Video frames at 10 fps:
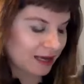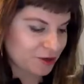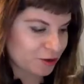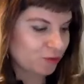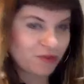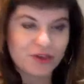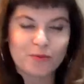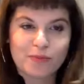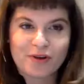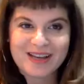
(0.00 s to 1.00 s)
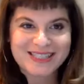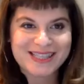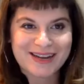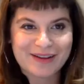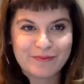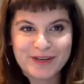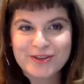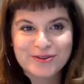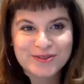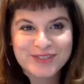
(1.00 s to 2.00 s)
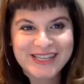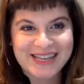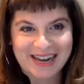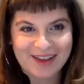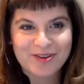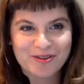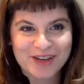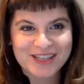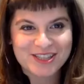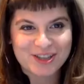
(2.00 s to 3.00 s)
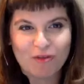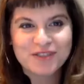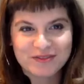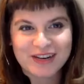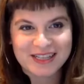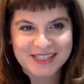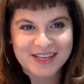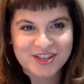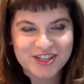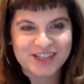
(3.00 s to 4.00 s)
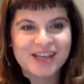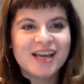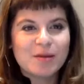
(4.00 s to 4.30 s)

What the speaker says: I don't know, the oppressed that have been using the language of civilization,